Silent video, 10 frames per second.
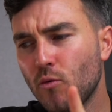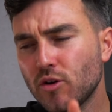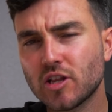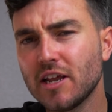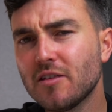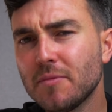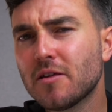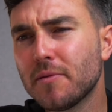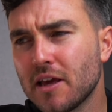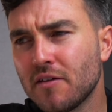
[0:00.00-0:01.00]
which leads me to
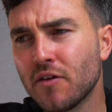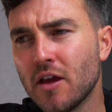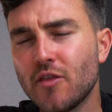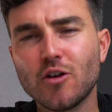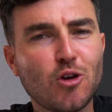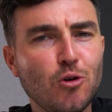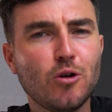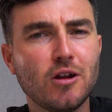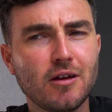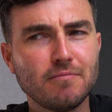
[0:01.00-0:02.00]
believe that
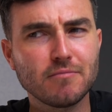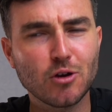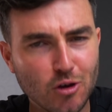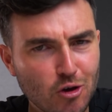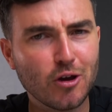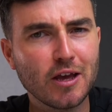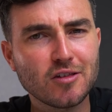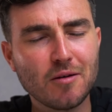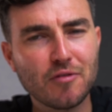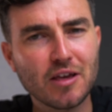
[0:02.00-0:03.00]
Google are cooking
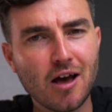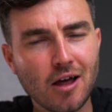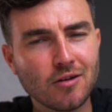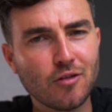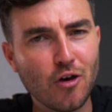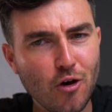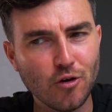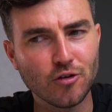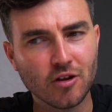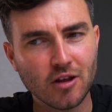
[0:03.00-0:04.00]
something under the
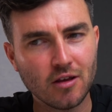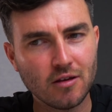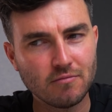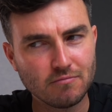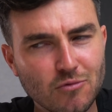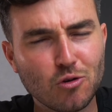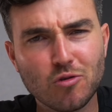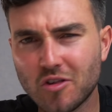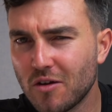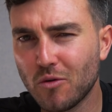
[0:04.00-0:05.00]
hood. You'll
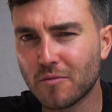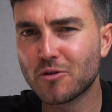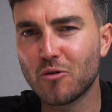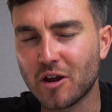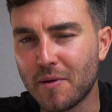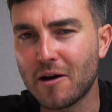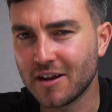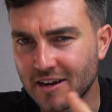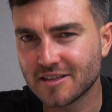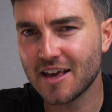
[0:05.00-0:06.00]
see what I'm talking about
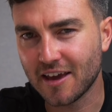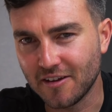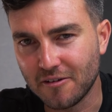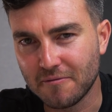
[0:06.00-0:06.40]
in a second.